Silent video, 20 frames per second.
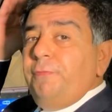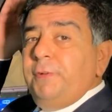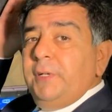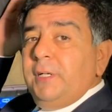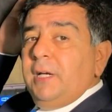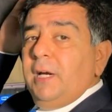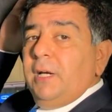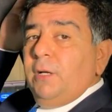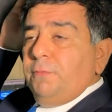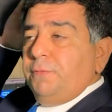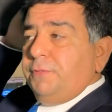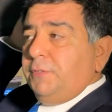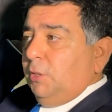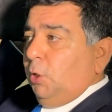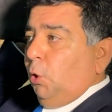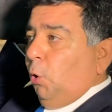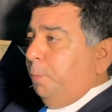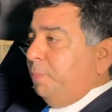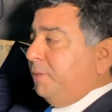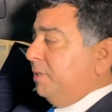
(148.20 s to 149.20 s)
it kind of
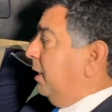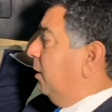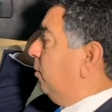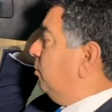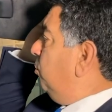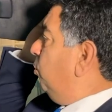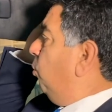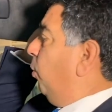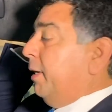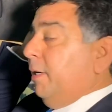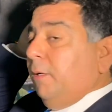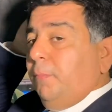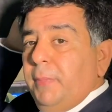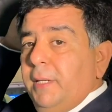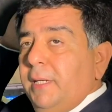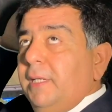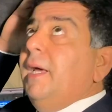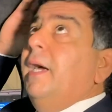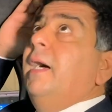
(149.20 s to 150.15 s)
slopes down quite a bit,